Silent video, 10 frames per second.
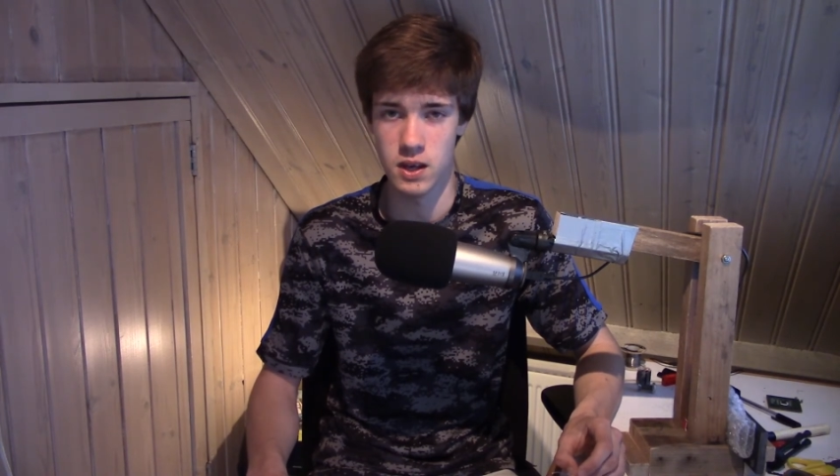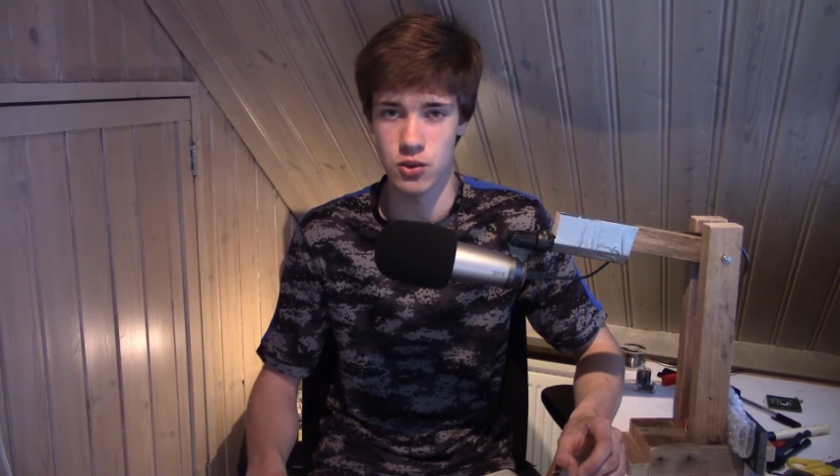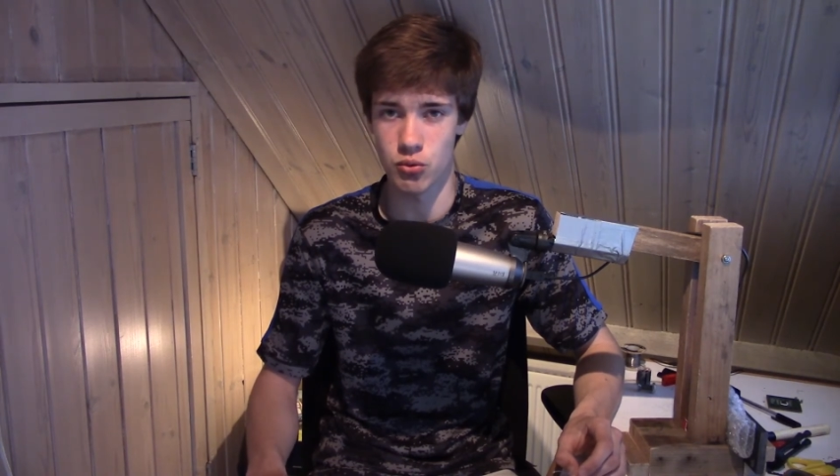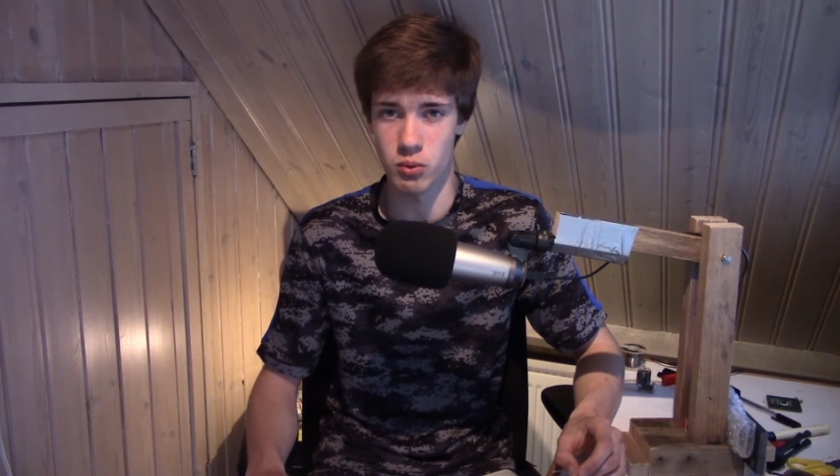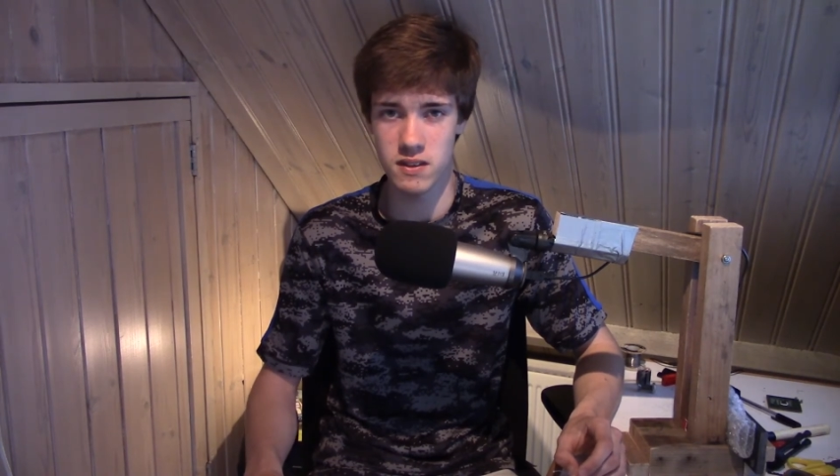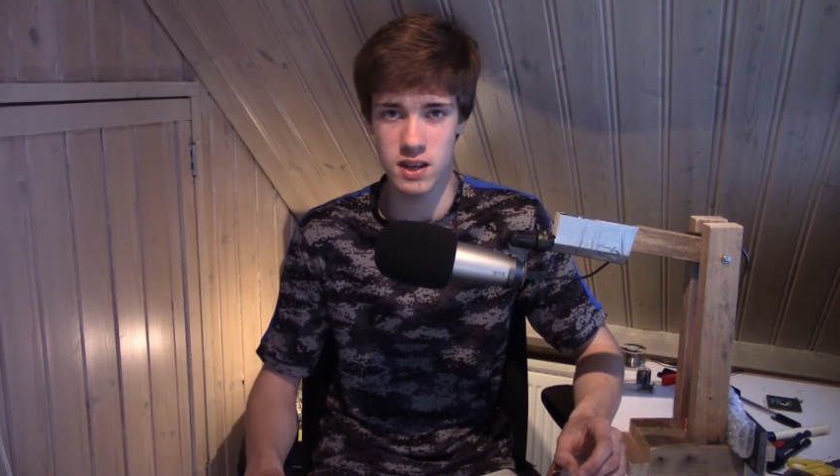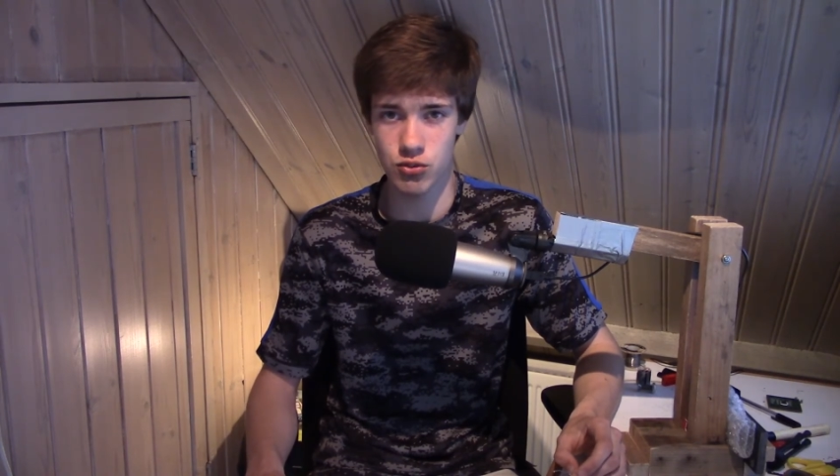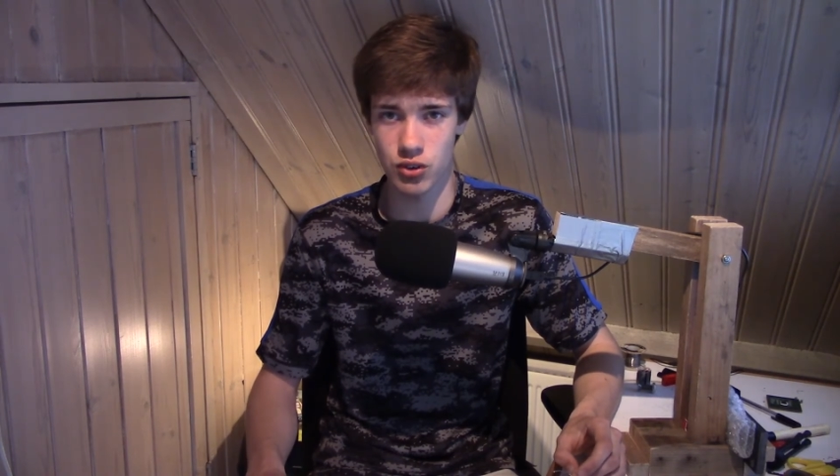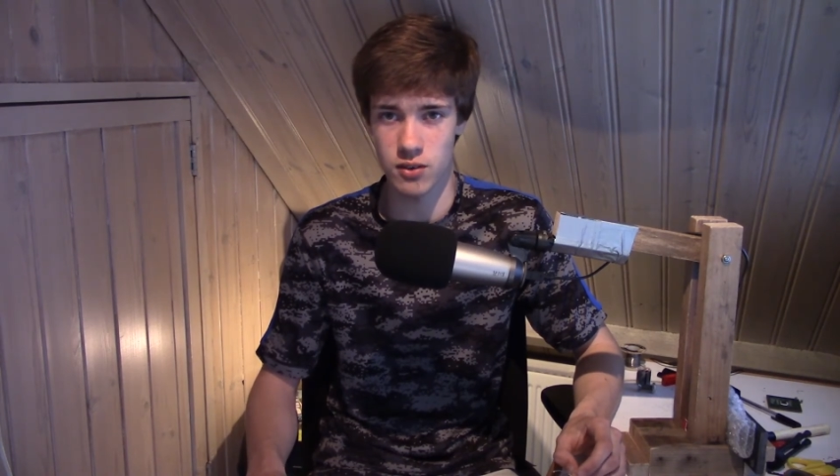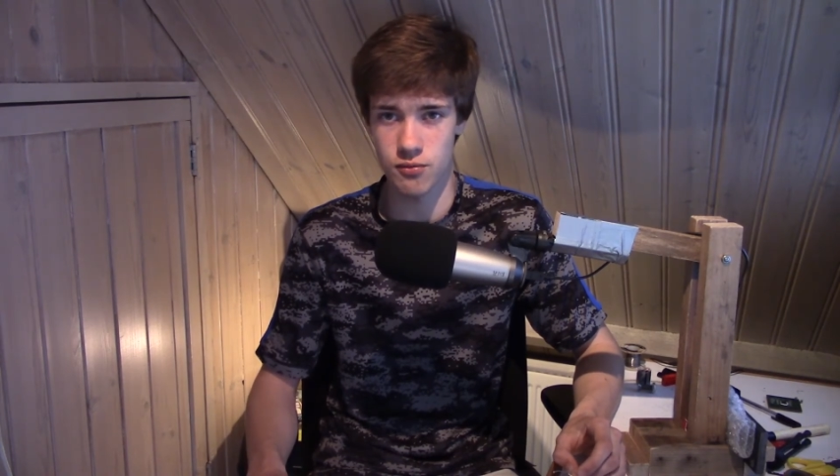So when they
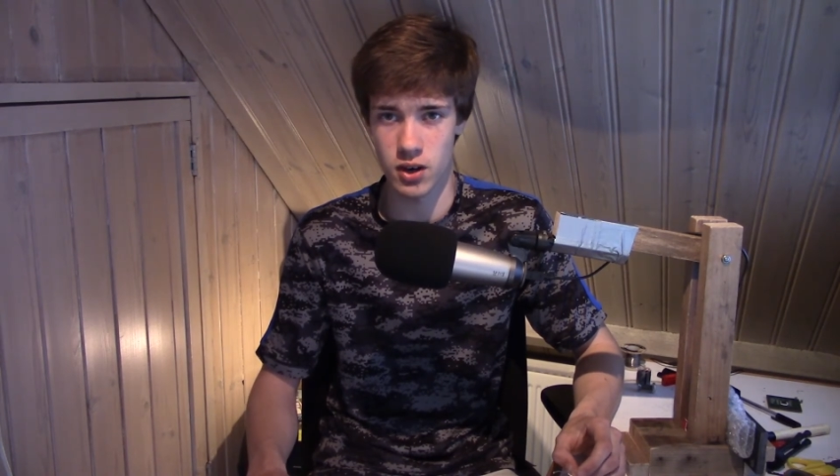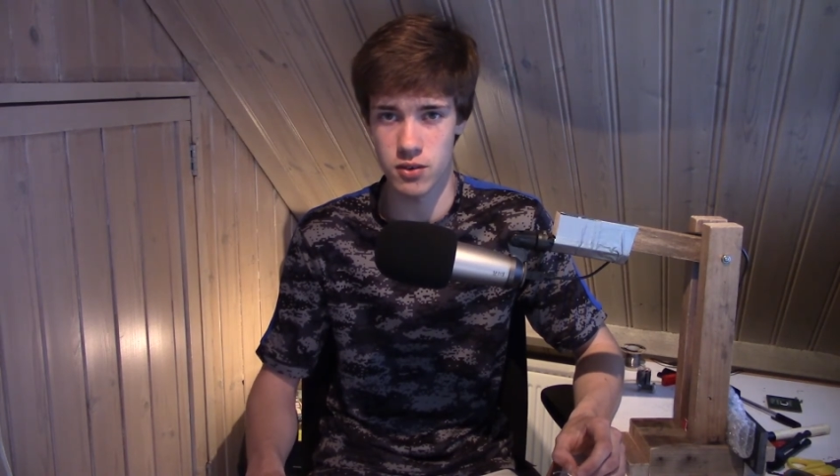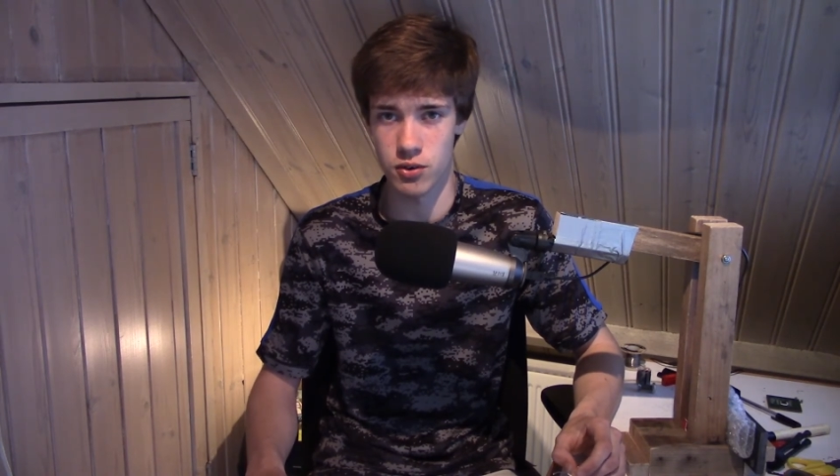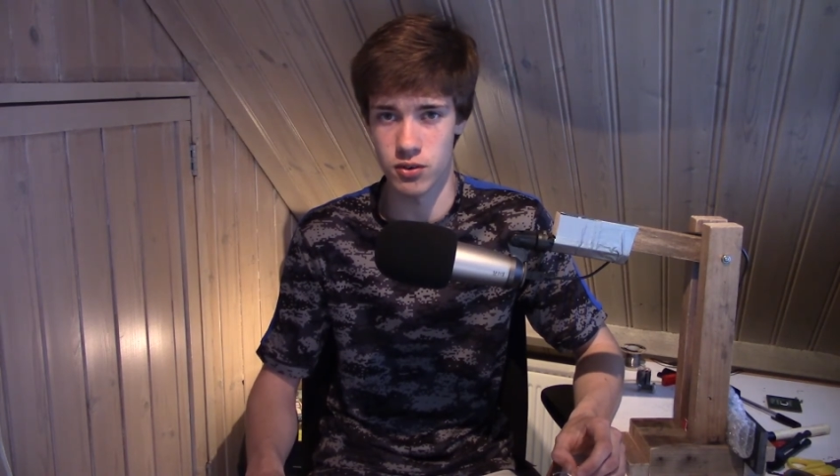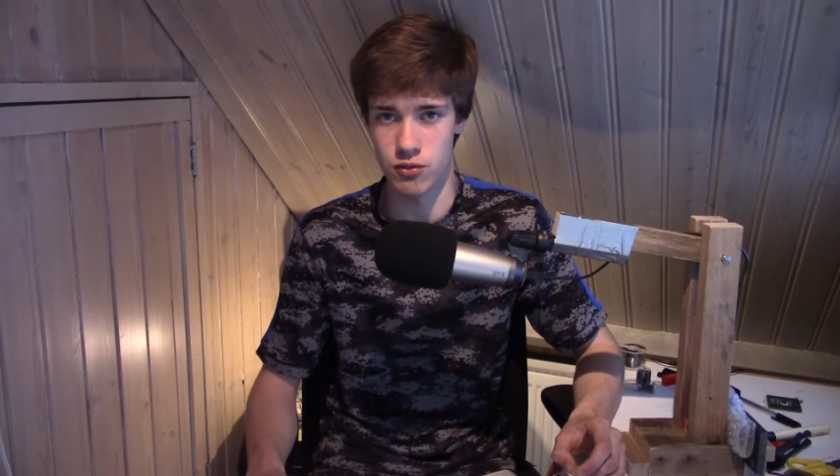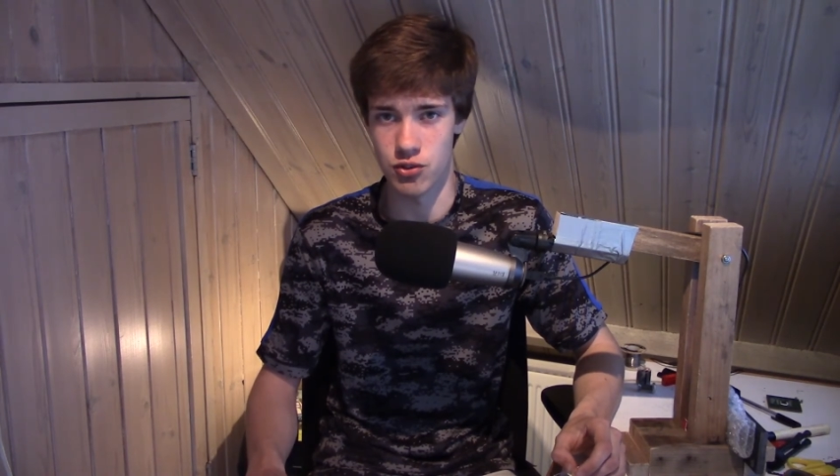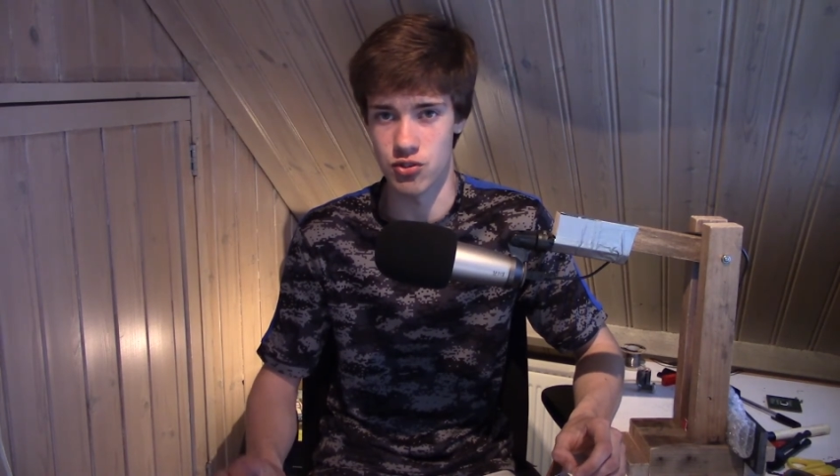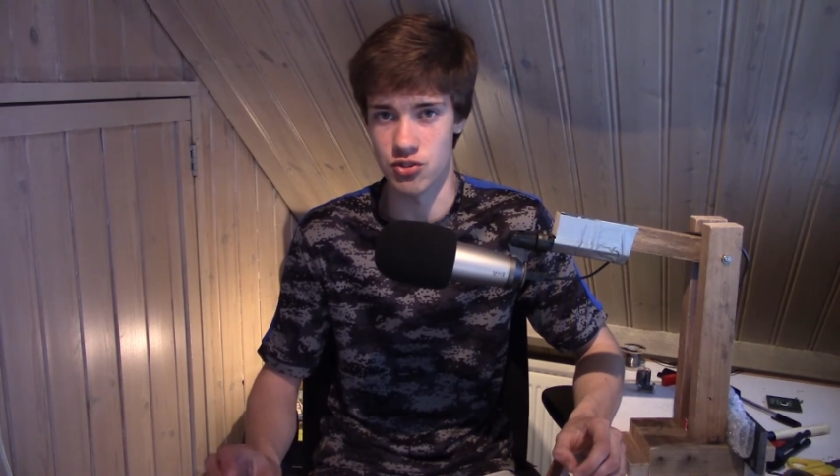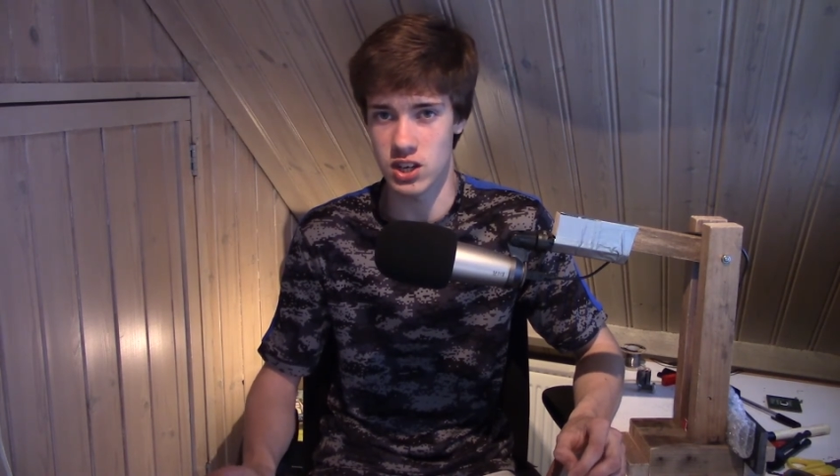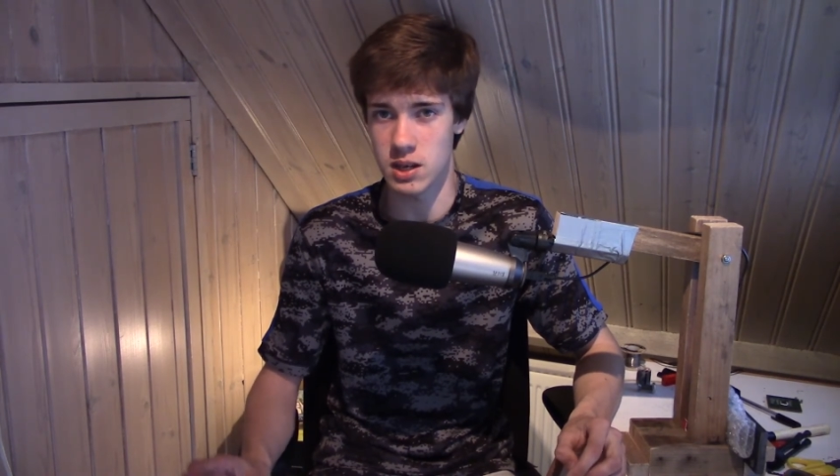say 500
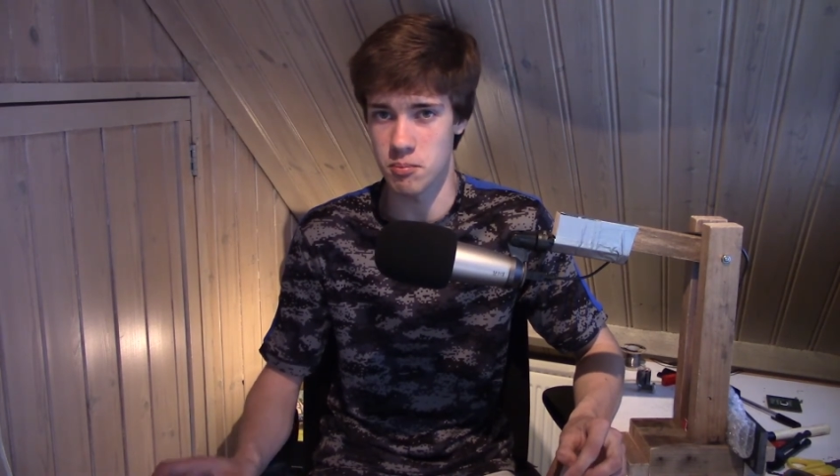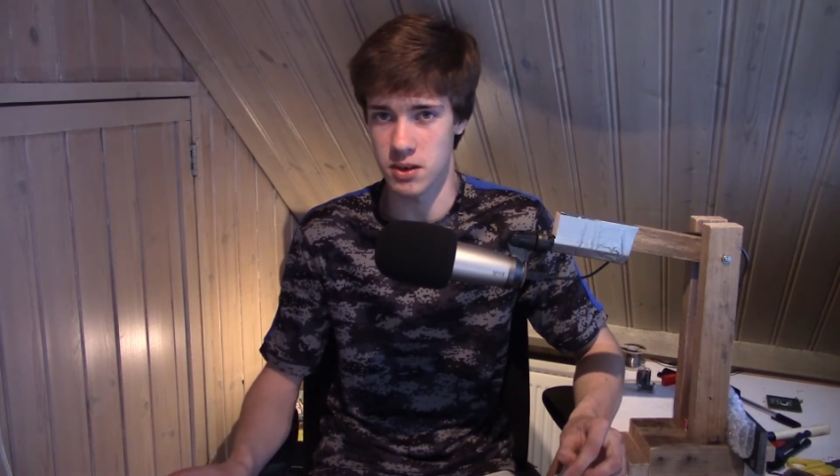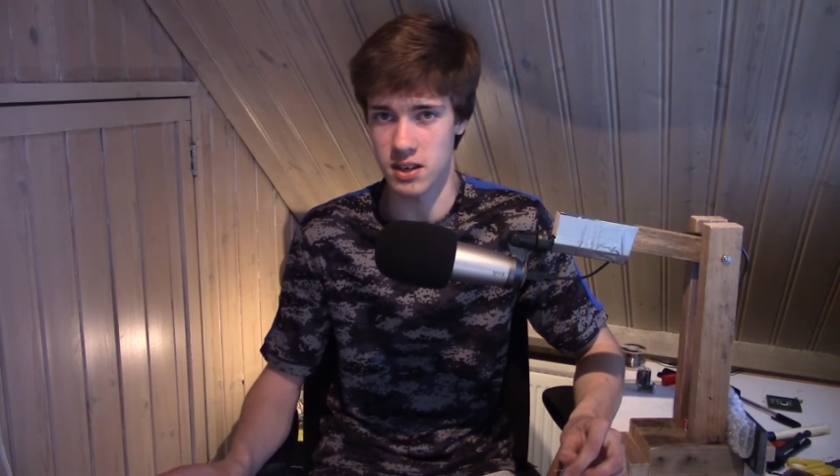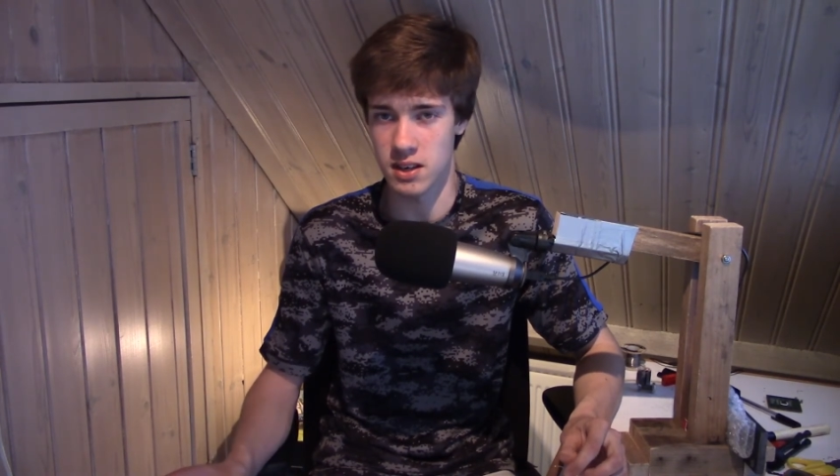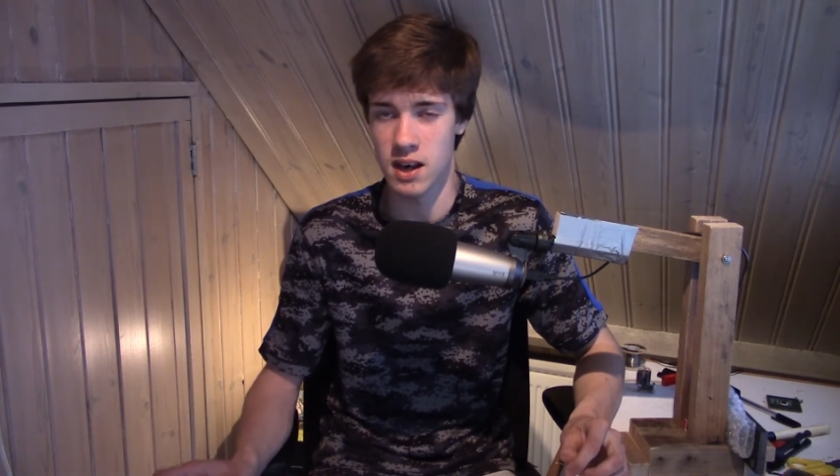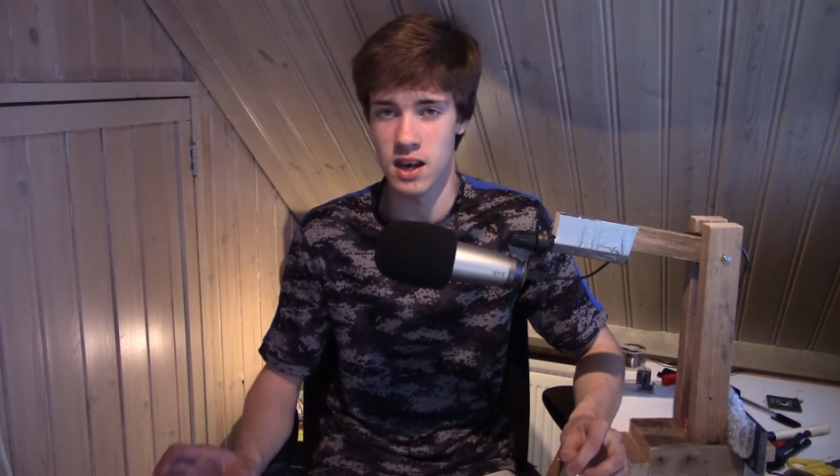GB,